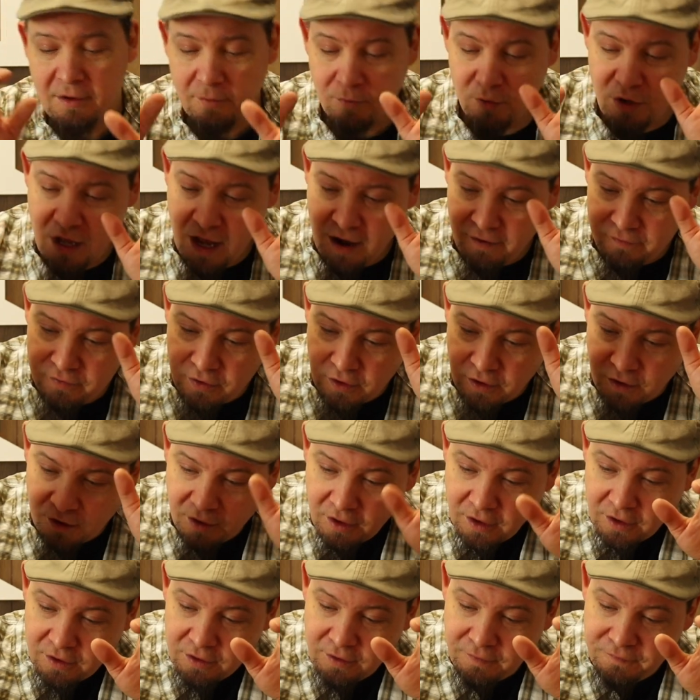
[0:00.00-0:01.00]
We have
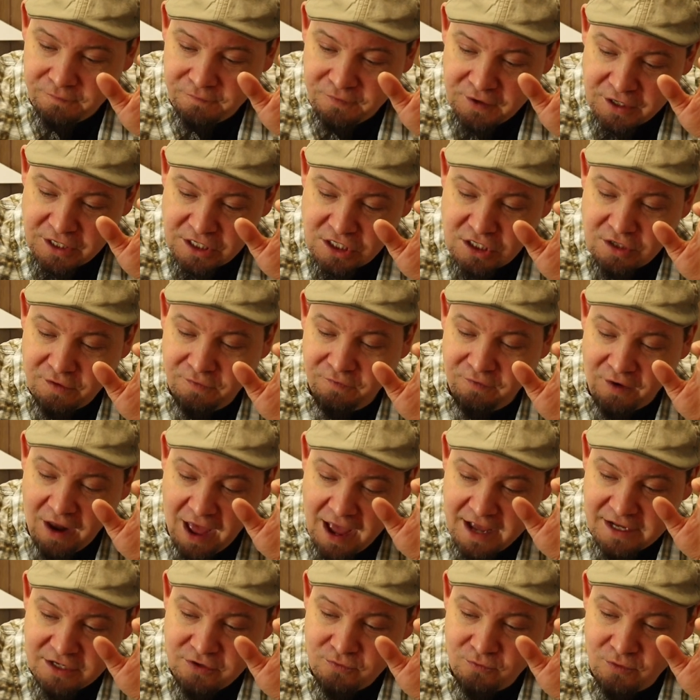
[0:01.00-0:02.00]
the finished
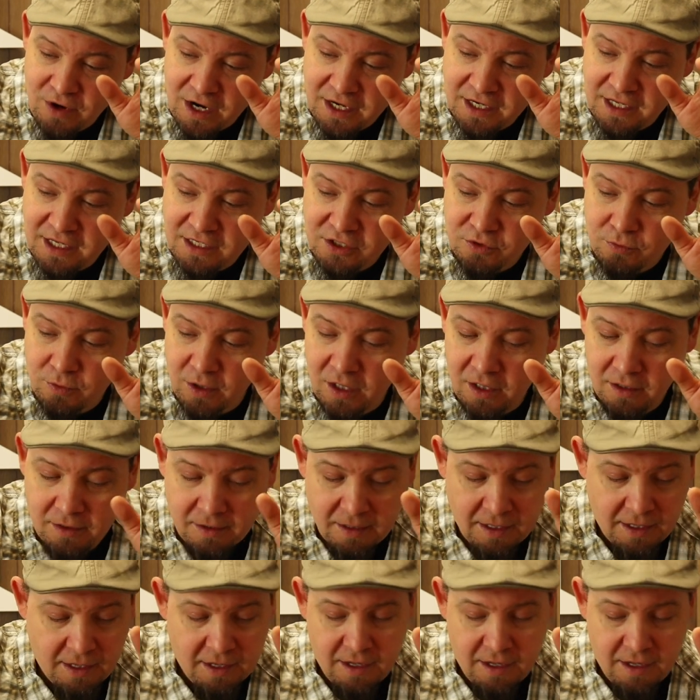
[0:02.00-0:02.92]
flies ready as well,